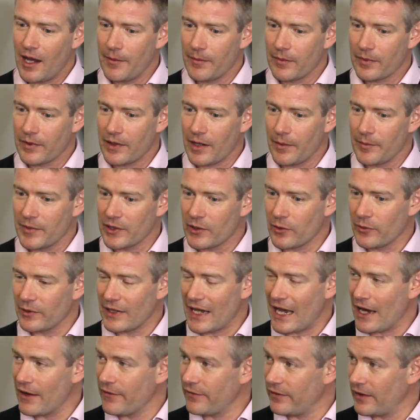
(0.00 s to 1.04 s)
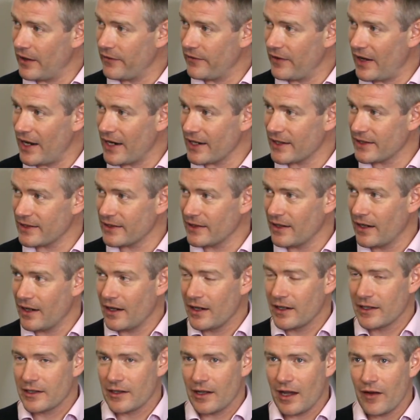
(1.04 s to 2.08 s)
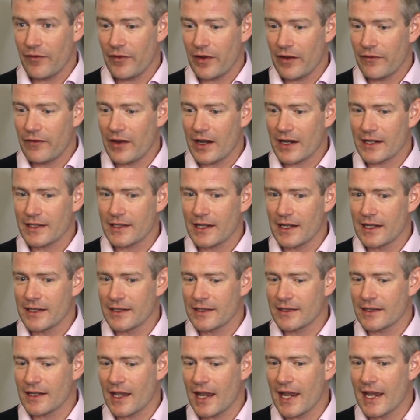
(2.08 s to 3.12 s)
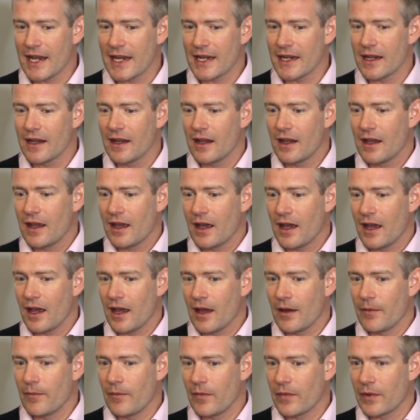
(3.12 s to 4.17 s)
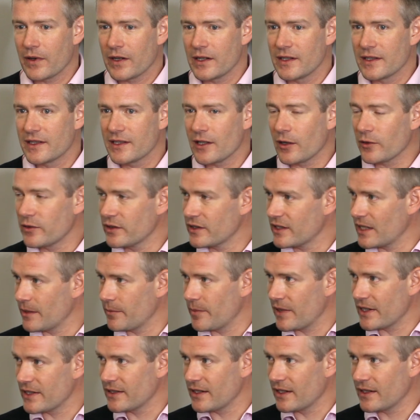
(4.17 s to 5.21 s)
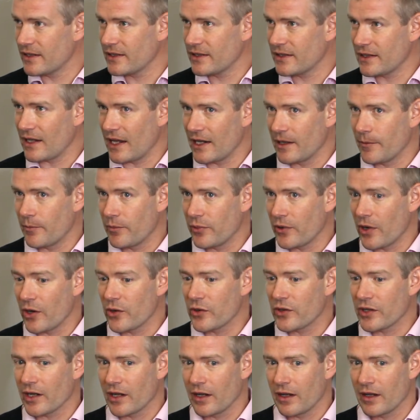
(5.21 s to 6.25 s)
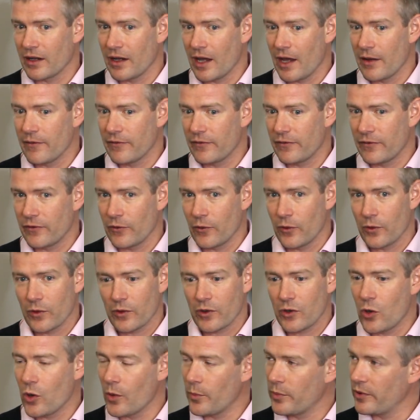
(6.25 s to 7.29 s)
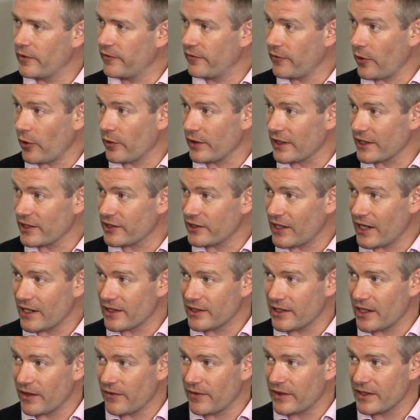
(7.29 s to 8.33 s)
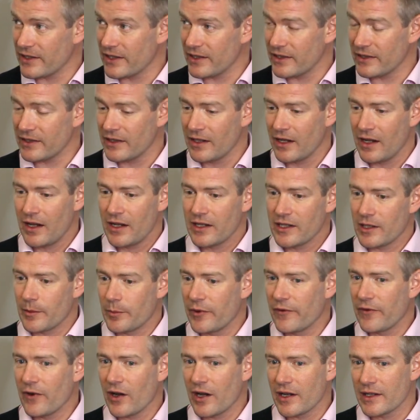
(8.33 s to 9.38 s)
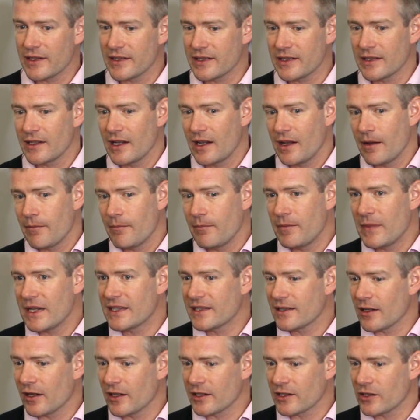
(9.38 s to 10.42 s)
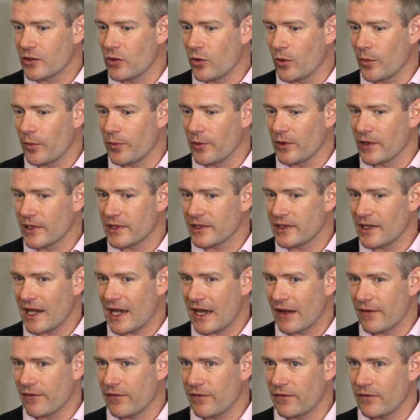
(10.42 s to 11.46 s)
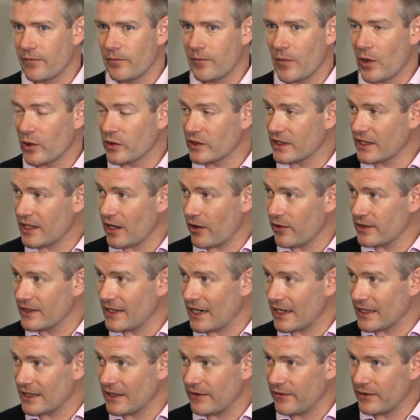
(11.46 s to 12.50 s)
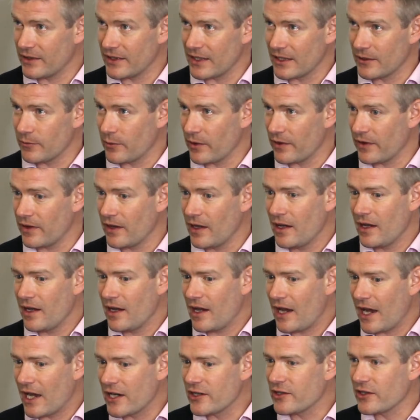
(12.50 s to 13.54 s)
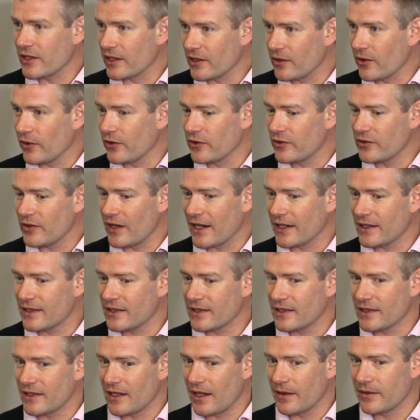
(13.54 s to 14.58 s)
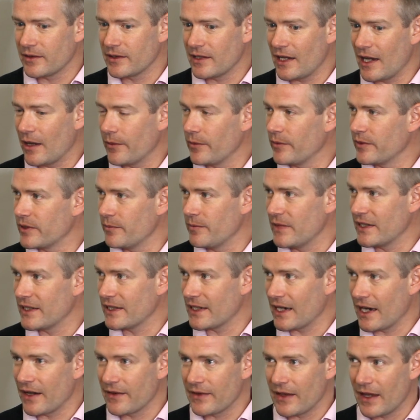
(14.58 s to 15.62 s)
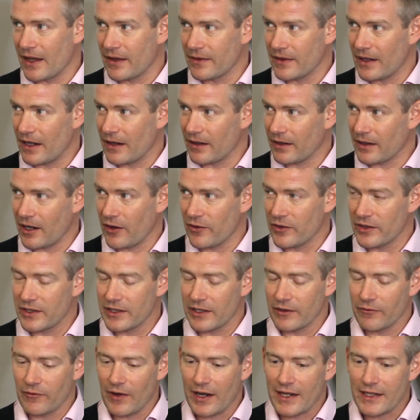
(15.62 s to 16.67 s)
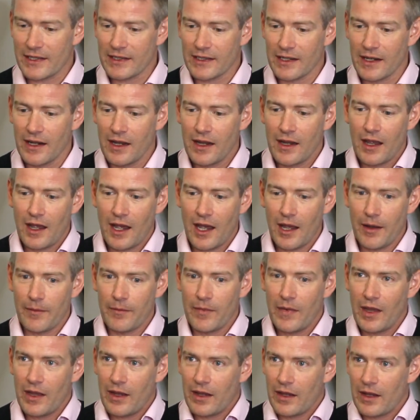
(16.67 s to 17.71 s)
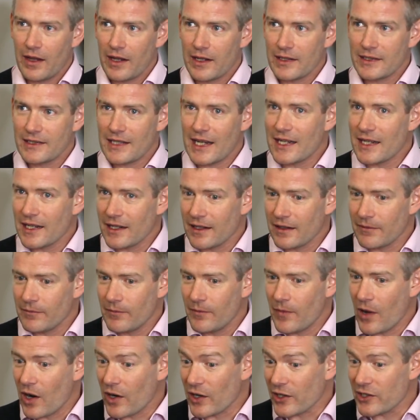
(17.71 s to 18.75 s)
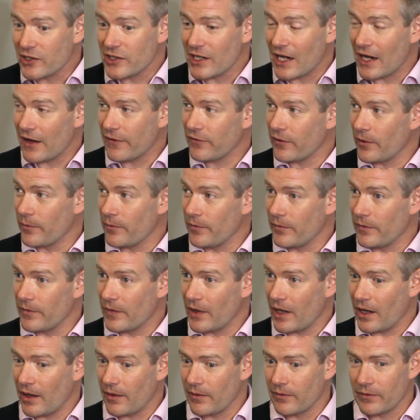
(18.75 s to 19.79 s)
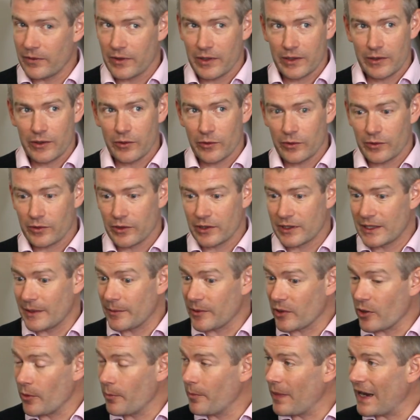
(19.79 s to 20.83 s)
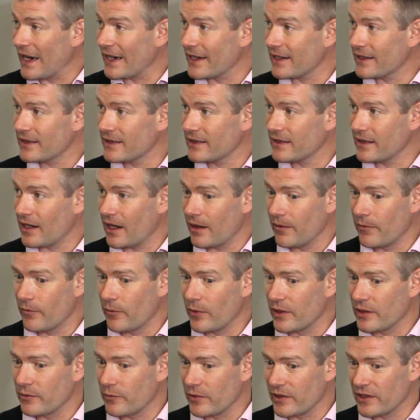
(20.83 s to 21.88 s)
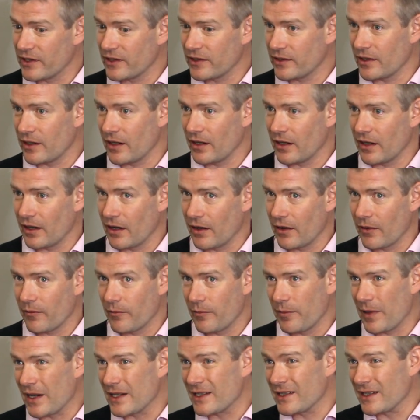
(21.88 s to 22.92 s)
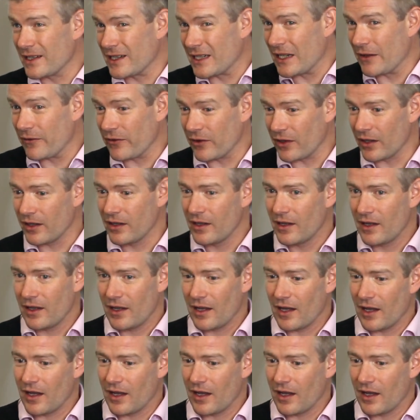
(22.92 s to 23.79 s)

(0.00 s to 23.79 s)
a company called Alpha FX. Mm-hmm. Alpha FX is a consultancy business and a broker for corporate foreign exchange services. So it provides mid-sized corporates that have multi-currency activities with hedging contracts to help them to mitigate their currency risk. It's taking market share from your typical banks, which basically give a